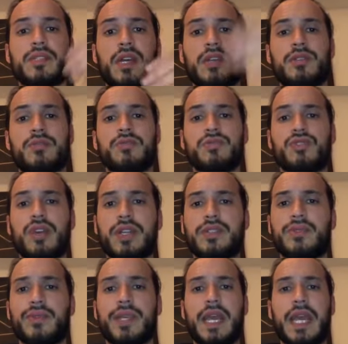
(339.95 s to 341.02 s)
I don't try
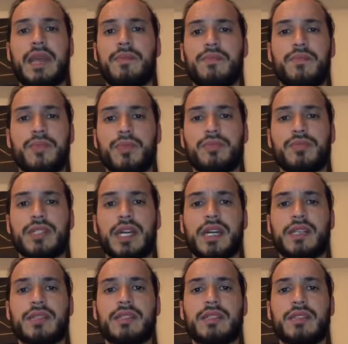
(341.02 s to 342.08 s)
to game through
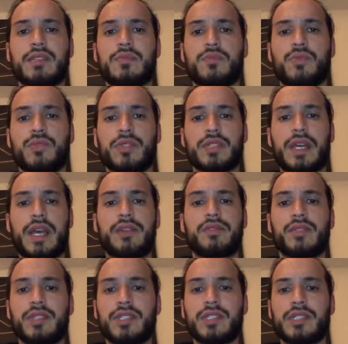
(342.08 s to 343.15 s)
text. It's more to
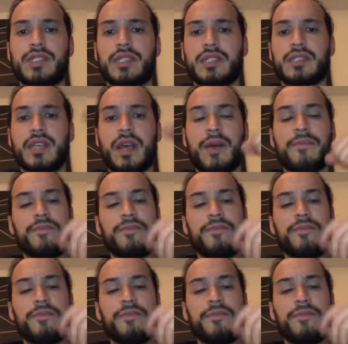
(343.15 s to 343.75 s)
handle logistics.